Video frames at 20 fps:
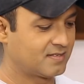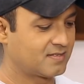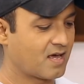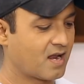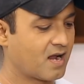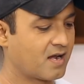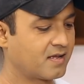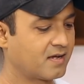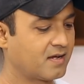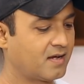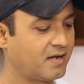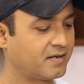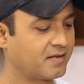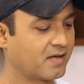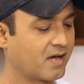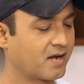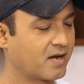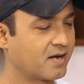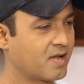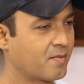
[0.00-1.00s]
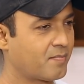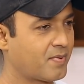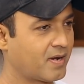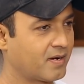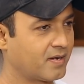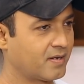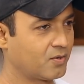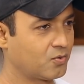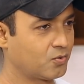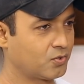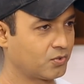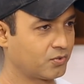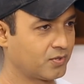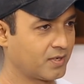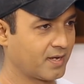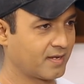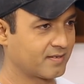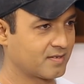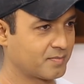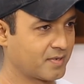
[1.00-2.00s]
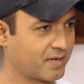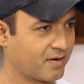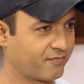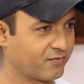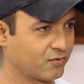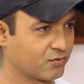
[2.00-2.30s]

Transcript: Sara Ali Khan or Ananya Pandey, who do you think has a better